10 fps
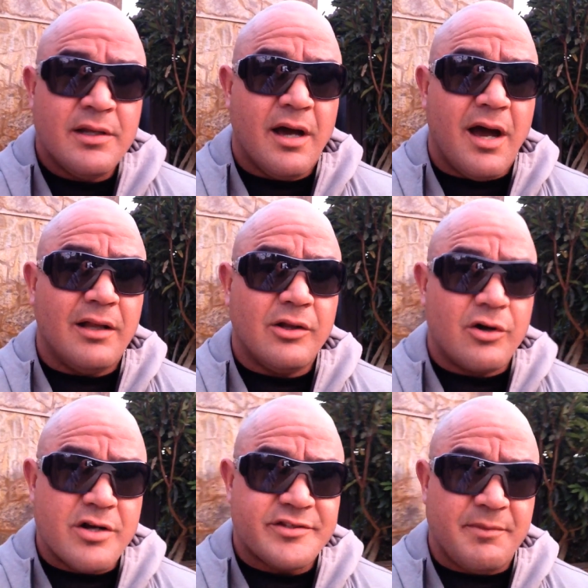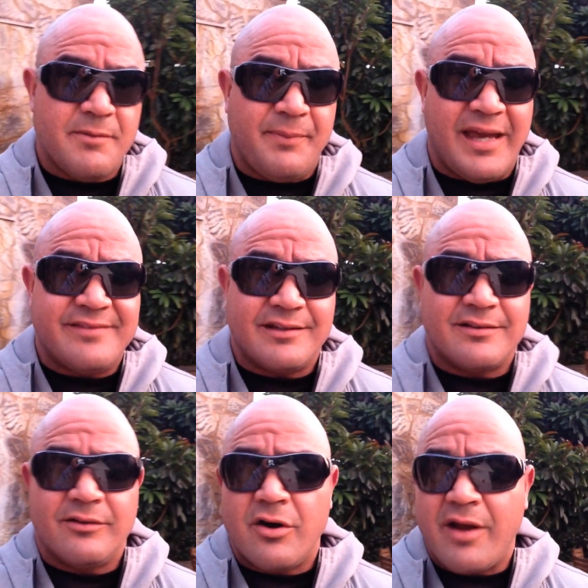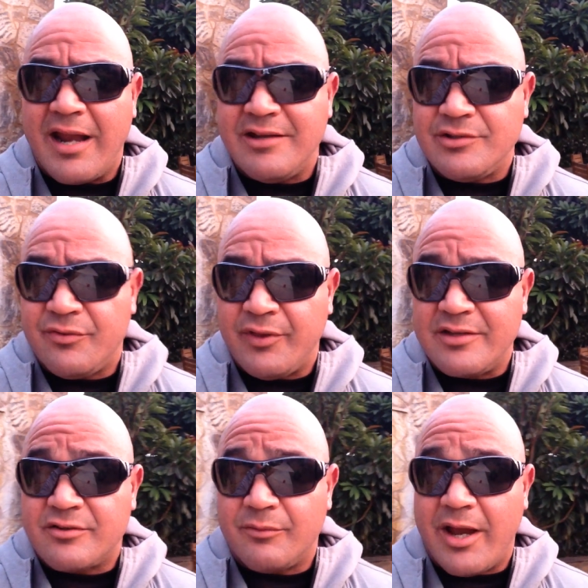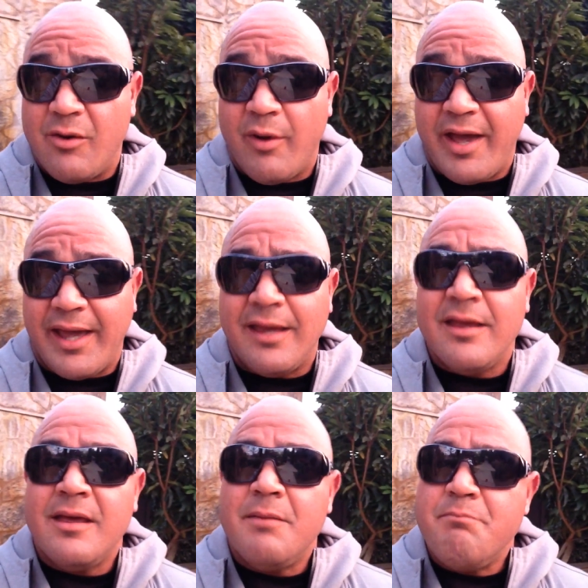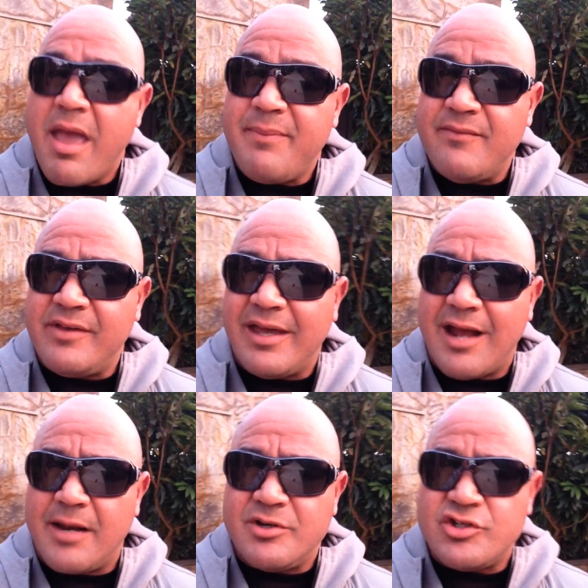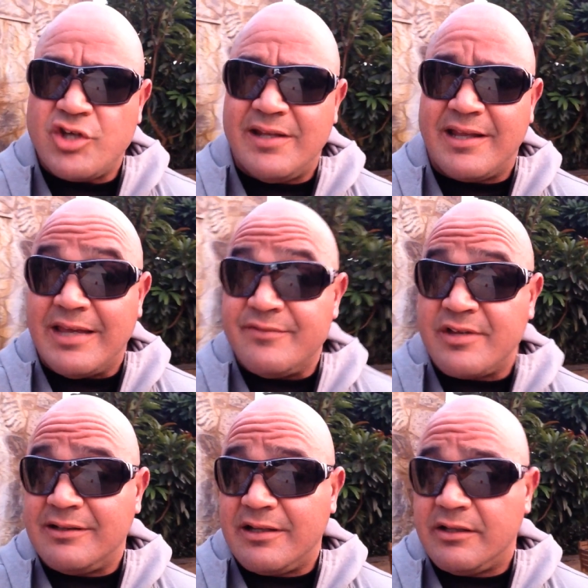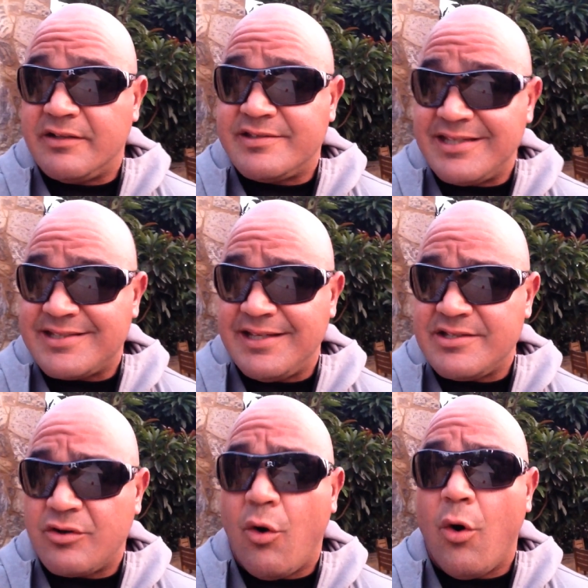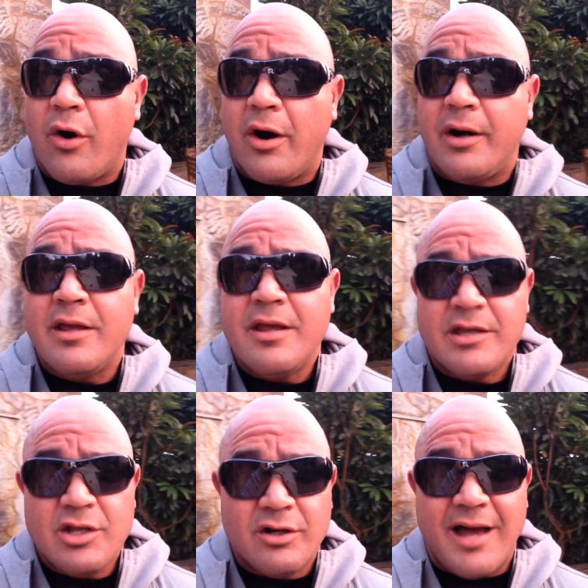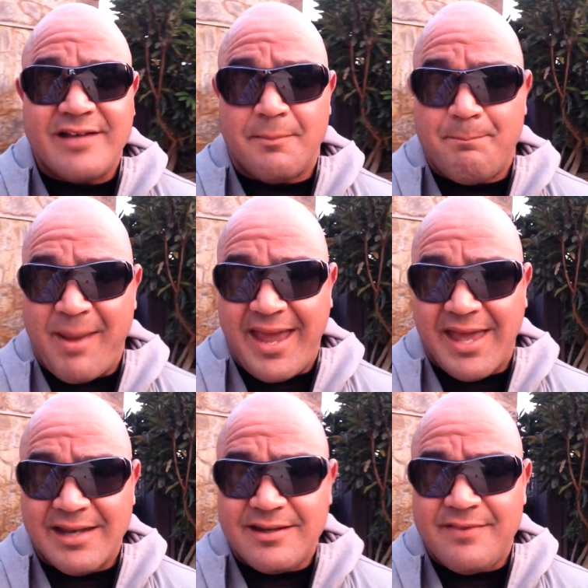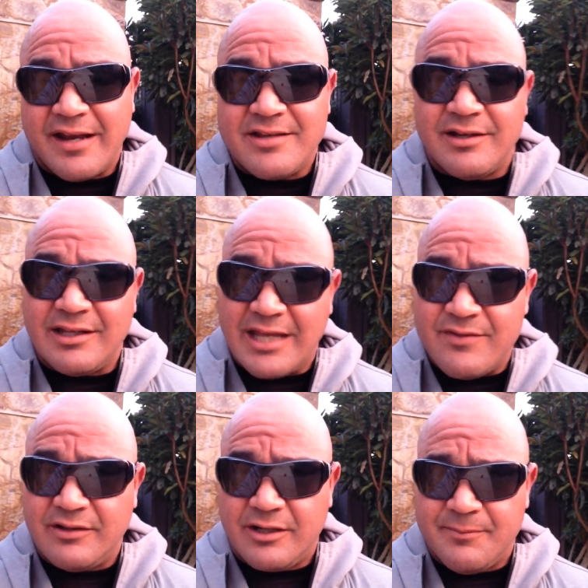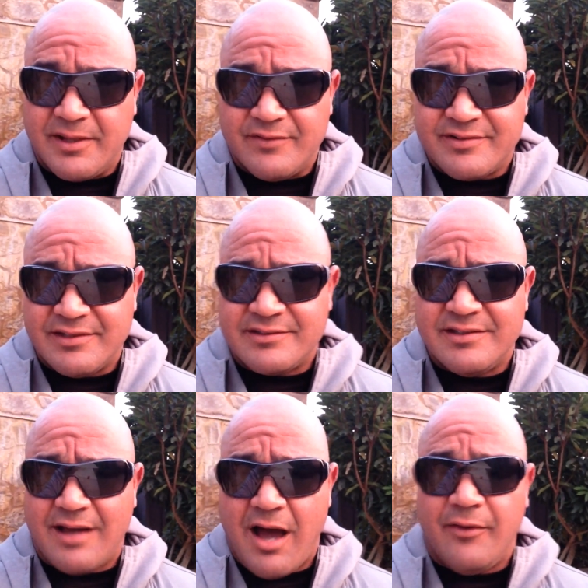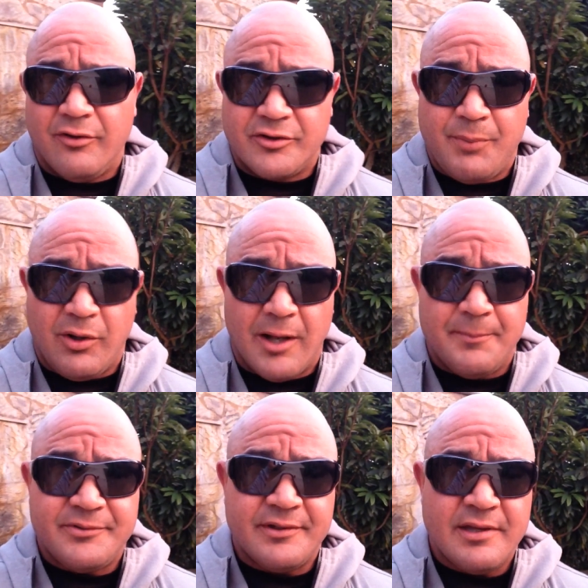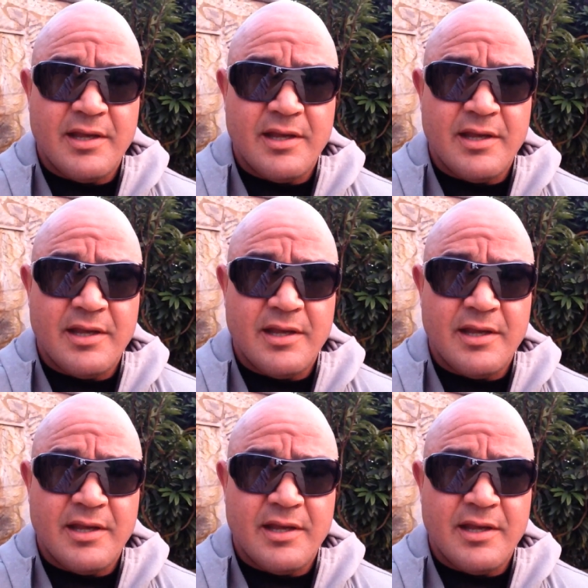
Learn some of the basics. Learn how to do things the right way. Maybe even get on a machine that gives you a little assistance, or utilize a band that is going to give you a little bit of assistance on those pull-ups.